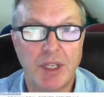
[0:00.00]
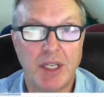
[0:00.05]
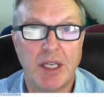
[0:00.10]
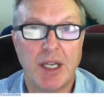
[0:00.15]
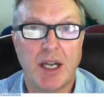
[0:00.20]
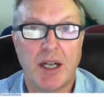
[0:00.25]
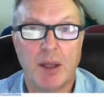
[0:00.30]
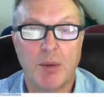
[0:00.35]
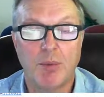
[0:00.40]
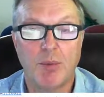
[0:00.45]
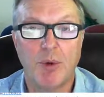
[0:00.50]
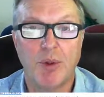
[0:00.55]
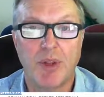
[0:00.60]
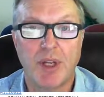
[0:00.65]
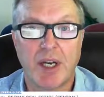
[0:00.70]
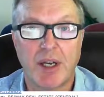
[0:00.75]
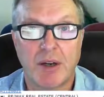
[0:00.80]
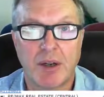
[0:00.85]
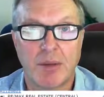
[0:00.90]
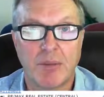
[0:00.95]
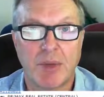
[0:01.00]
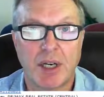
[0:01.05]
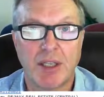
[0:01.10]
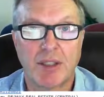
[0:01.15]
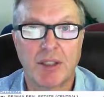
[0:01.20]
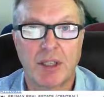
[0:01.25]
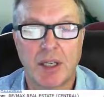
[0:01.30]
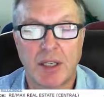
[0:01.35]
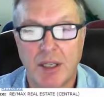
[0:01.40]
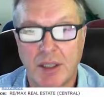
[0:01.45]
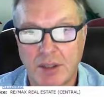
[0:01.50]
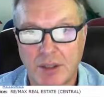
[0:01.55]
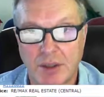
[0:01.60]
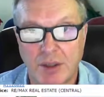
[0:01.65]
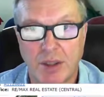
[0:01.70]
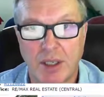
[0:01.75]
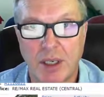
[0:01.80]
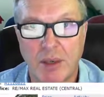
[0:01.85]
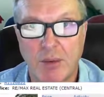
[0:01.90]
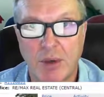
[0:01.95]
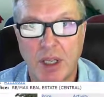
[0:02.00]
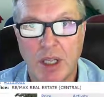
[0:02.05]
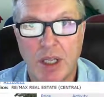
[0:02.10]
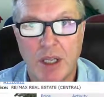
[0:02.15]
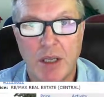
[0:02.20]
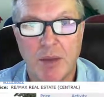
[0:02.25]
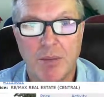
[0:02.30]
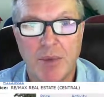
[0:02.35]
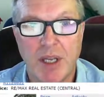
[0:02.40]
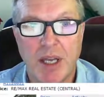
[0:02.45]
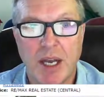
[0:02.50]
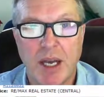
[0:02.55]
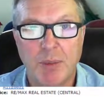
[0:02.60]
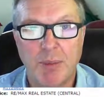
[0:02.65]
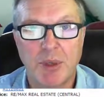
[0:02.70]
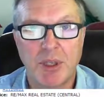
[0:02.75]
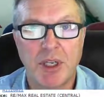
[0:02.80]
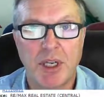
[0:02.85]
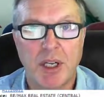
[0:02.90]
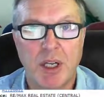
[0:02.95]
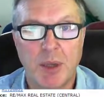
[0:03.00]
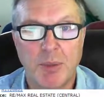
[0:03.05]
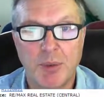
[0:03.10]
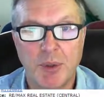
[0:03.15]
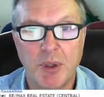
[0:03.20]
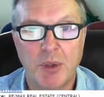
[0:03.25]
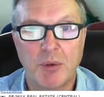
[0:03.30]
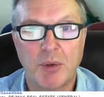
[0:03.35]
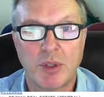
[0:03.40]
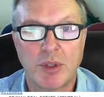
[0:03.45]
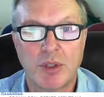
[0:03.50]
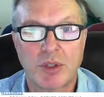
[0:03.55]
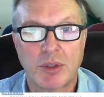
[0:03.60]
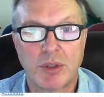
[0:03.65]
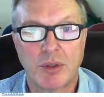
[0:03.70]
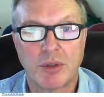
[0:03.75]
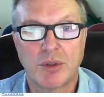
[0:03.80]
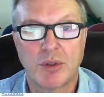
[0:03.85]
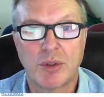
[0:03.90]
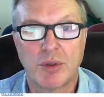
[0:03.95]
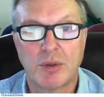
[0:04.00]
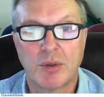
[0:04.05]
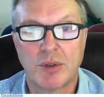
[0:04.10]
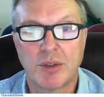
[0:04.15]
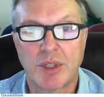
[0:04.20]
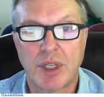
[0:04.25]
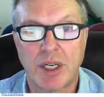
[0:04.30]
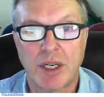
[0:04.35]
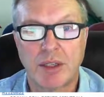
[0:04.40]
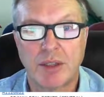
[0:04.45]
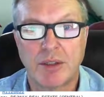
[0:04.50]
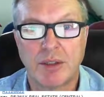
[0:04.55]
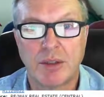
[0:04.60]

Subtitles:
And if you need help with that on my site, I'd certainly be happy to help you with the search tools